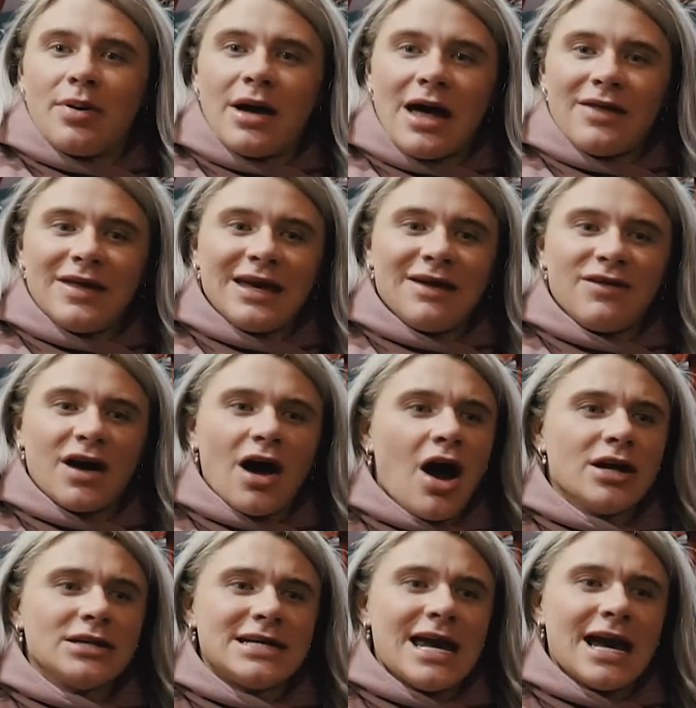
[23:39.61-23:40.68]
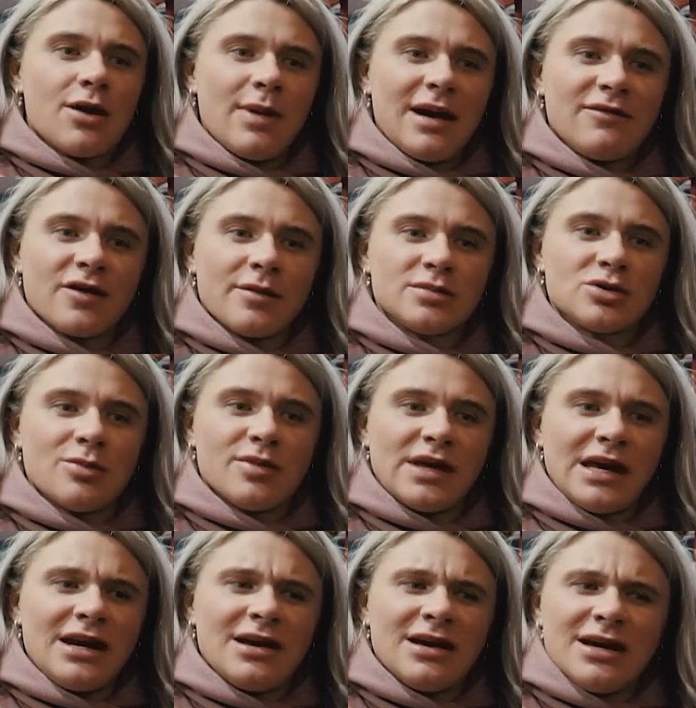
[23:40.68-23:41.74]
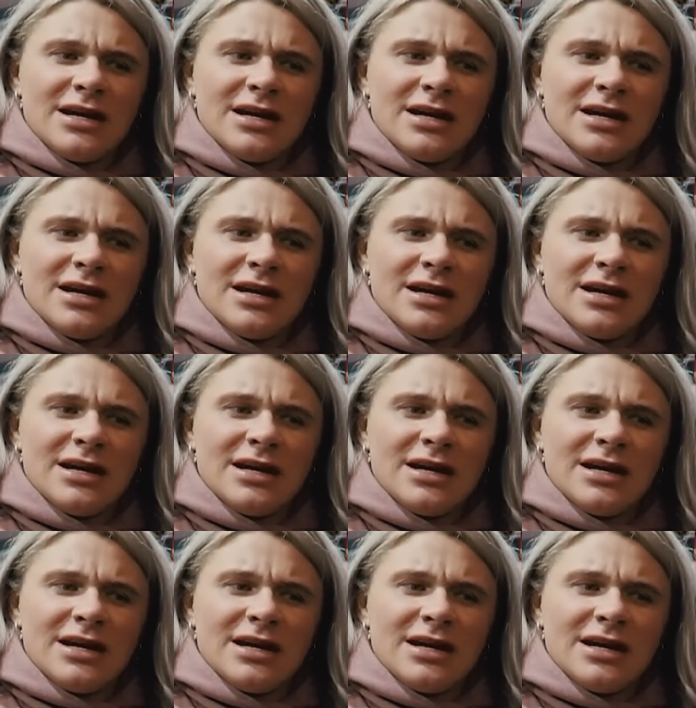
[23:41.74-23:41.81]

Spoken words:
I think if you can't take a win from something,